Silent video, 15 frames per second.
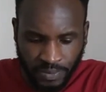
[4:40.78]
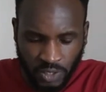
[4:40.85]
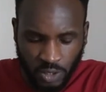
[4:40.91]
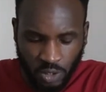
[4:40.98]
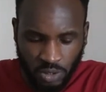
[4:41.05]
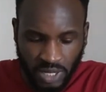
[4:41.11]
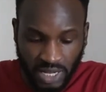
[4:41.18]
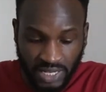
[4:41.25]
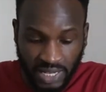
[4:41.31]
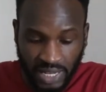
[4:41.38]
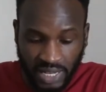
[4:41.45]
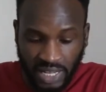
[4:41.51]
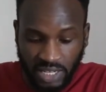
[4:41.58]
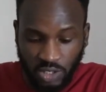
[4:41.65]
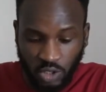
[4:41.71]
so that
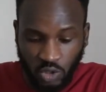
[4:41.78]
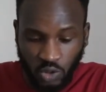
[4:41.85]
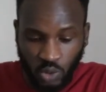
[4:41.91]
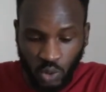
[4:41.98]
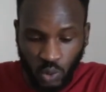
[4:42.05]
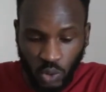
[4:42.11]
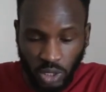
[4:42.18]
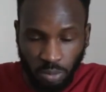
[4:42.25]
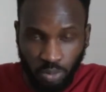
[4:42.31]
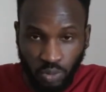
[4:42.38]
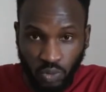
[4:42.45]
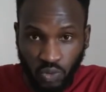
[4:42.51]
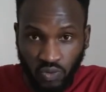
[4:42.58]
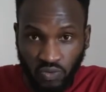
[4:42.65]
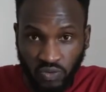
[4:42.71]
I can show you a
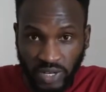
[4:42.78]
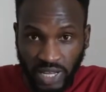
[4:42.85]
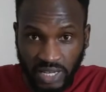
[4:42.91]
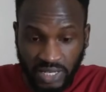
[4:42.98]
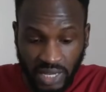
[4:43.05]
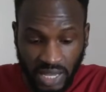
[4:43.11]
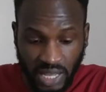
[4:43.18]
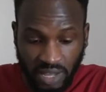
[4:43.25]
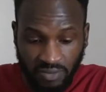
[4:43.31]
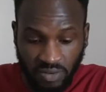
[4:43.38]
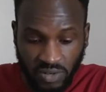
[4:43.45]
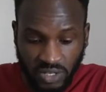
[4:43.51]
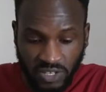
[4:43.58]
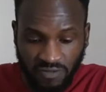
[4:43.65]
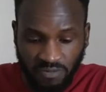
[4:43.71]
proof that I have
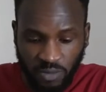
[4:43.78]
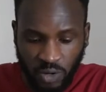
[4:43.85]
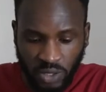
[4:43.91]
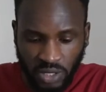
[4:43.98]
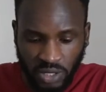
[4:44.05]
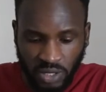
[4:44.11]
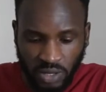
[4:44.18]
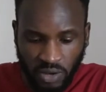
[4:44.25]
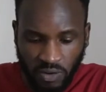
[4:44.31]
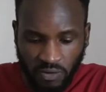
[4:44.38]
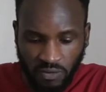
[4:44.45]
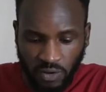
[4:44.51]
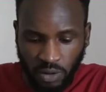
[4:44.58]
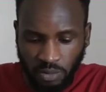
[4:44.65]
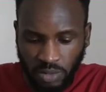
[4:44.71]
received money
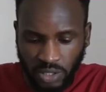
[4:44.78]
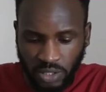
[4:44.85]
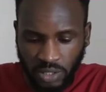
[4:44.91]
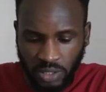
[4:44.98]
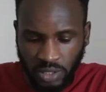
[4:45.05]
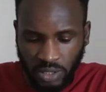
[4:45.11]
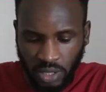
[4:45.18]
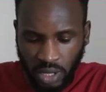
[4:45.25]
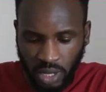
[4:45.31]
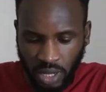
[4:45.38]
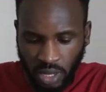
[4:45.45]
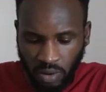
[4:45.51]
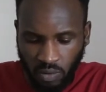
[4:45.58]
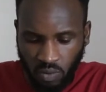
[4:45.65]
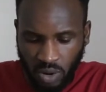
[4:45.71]
from this
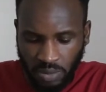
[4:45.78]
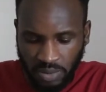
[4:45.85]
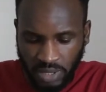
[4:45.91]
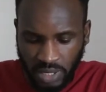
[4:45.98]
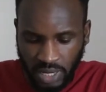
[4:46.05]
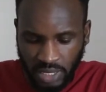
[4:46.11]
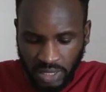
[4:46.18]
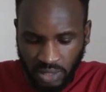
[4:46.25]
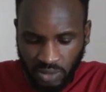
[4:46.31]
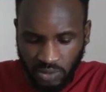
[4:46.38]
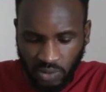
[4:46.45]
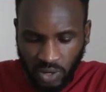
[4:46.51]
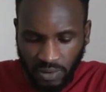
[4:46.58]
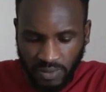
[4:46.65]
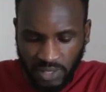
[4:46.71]
website.
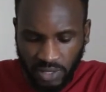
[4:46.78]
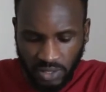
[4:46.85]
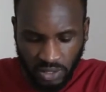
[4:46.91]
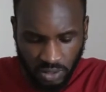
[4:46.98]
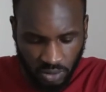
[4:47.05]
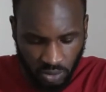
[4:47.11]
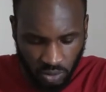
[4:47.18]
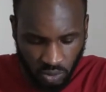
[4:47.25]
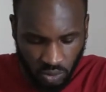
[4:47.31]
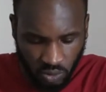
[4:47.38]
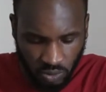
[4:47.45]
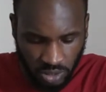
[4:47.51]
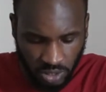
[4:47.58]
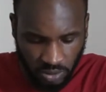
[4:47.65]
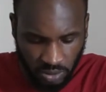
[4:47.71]
So all we just need to do,
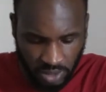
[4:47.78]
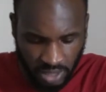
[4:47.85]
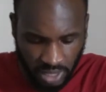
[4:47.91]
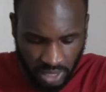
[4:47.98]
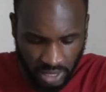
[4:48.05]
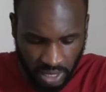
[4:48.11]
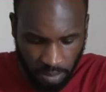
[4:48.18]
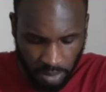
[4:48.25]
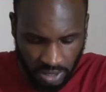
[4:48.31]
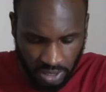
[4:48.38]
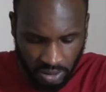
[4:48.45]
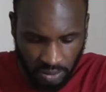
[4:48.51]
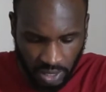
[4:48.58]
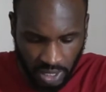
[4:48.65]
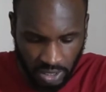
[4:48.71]
we need to select a
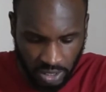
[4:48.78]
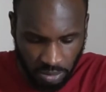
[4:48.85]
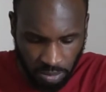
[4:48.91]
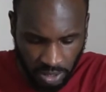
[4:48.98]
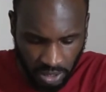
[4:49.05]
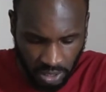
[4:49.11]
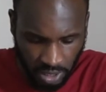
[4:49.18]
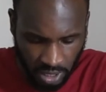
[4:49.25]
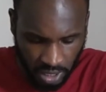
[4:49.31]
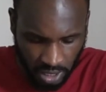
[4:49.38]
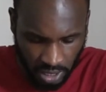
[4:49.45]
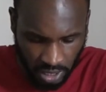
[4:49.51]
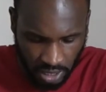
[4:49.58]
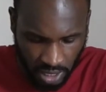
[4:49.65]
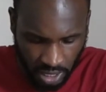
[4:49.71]
particular Gmail
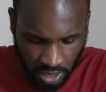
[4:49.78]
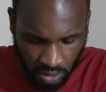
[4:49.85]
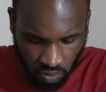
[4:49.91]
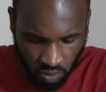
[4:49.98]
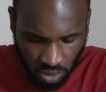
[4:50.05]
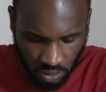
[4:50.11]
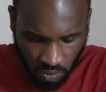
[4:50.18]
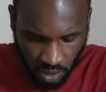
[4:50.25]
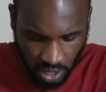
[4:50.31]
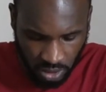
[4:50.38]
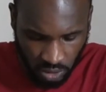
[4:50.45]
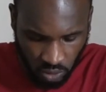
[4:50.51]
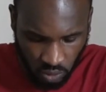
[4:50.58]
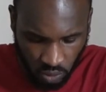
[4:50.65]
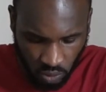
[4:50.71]
that we
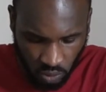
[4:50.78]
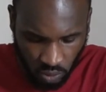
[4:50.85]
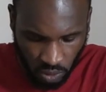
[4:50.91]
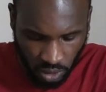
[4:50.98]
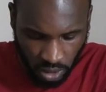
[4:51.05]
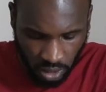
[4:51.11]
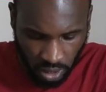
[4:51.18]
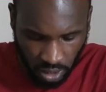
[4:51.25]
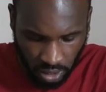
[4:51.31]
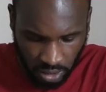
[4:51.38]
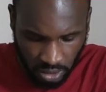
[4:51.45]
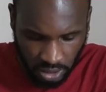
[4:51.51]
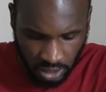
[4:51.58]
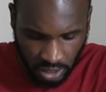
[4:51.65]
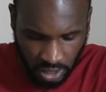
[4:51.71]
want to
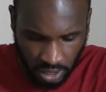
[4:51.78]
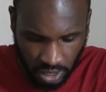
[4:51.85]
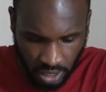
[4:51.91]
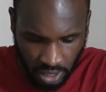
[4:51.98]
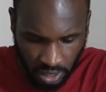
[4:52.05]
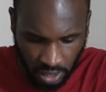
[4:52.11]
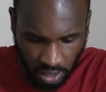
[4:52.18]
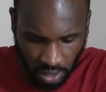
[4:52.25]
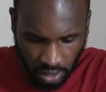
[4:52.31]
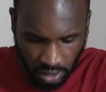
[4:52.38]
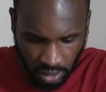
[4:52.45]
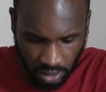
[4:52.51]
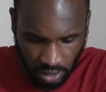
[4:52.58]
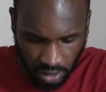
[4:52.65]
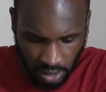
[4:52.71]
check, and
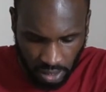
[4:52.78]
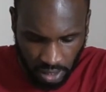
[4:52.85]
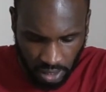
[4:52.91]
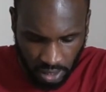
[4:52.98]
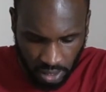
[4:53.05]
yeah,